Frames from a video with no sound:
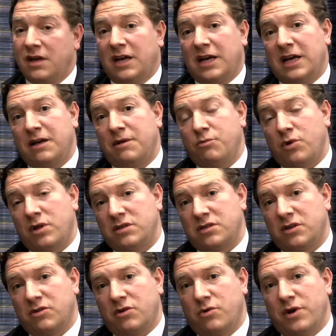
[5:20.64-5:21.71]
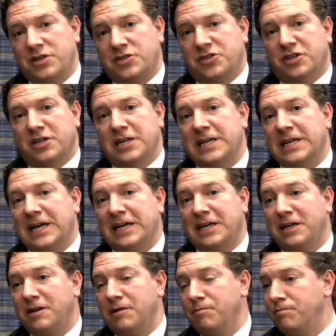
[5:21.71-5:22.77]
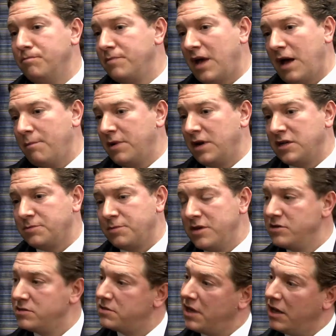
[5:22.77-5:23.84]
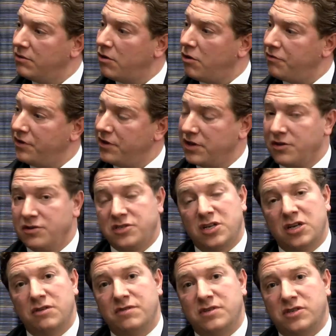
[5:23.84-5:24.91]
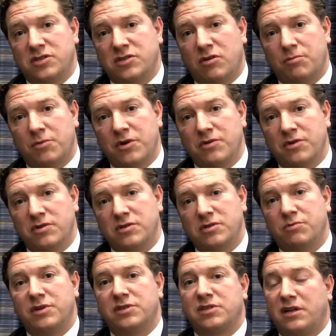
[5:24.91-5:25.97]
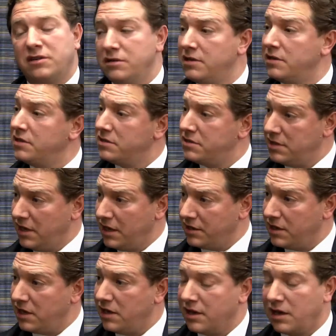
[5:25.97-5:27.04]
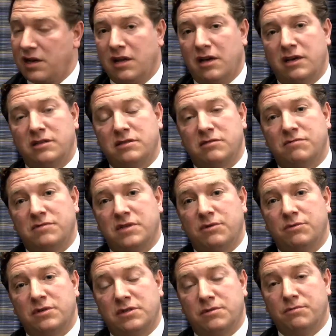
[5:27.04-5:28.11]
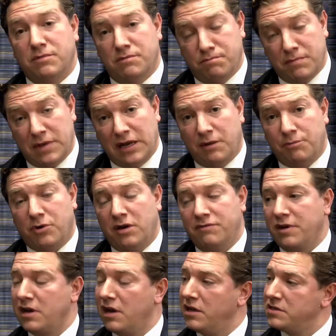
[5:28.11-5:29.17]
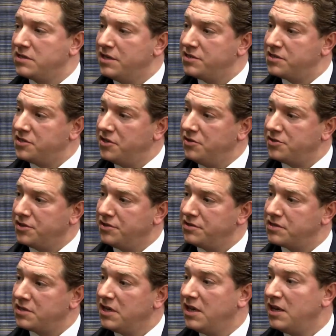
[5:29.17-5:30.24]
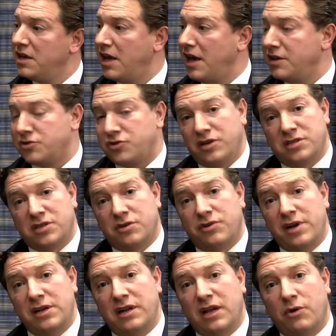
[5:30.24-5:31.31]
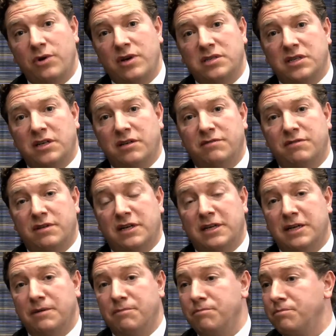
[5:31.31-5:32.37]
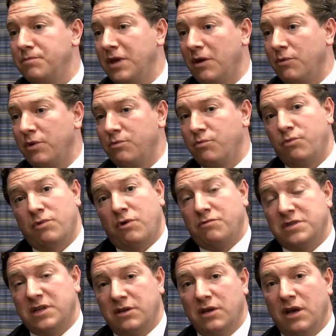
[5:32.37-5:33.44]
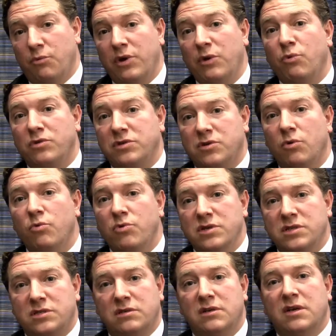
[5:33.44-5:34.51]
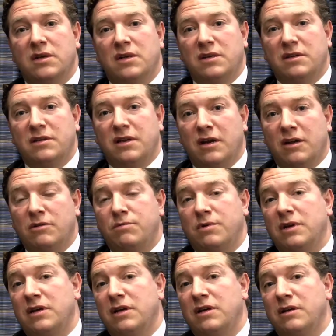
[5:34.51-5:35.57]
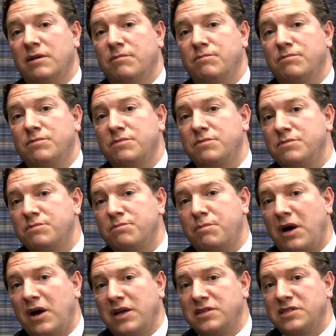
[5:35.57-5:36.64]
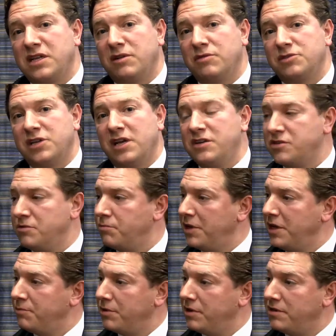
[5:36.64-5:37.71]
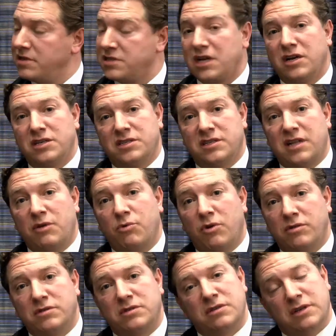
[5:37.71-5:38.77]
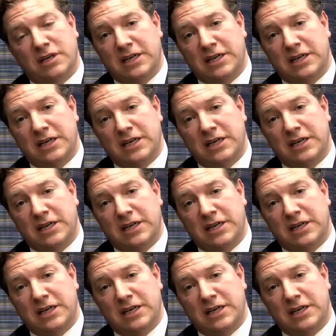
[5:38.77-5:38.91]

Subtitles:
Well, that's a good question. I mean, I suppose, offering a good service to stockbrokers, which is the underlying clients, obviously, which are mainly private clients and institutions, and trying to create liquidity. Obviously, we want to always, buy and sell shares from people in the size that they want.